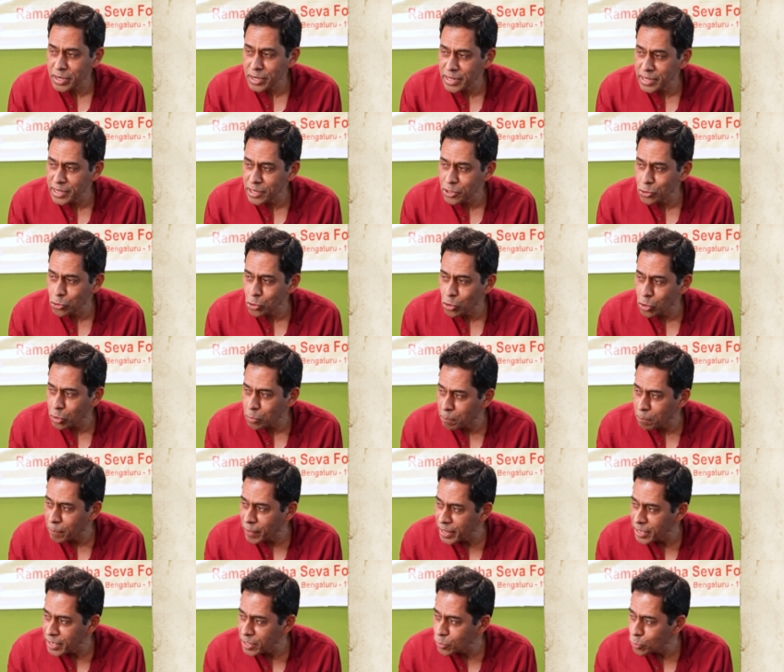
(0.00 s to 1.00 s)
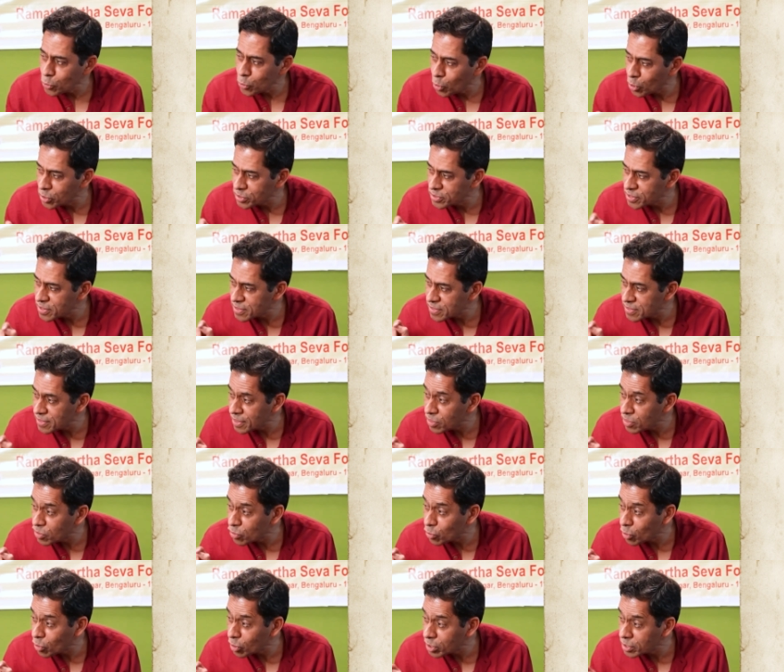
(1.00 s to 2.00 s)
need your mind or the
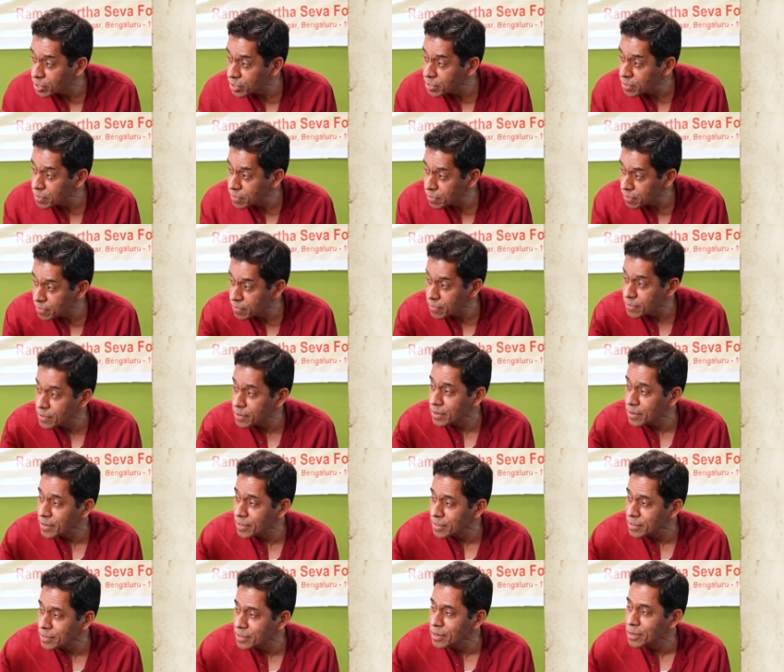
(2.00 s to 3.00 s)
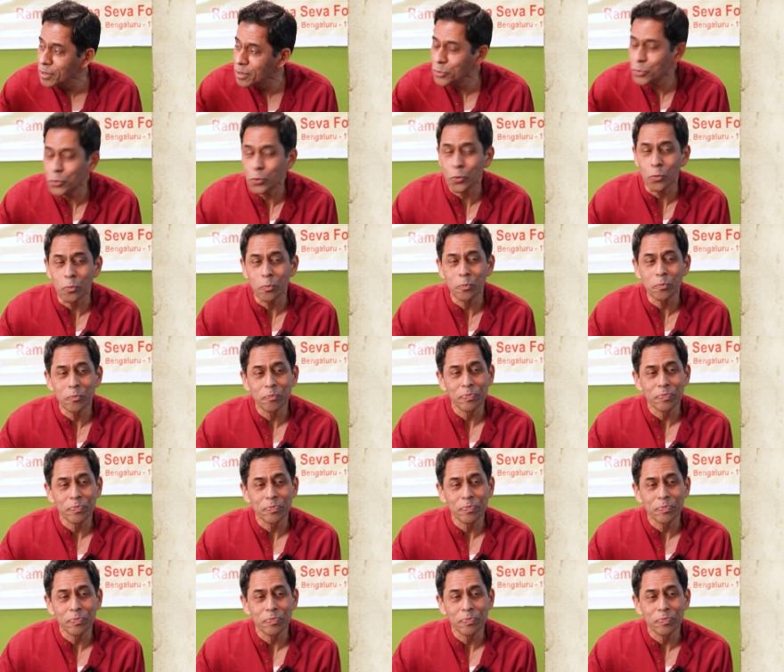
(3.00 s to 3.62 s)
sense organs, is the real you.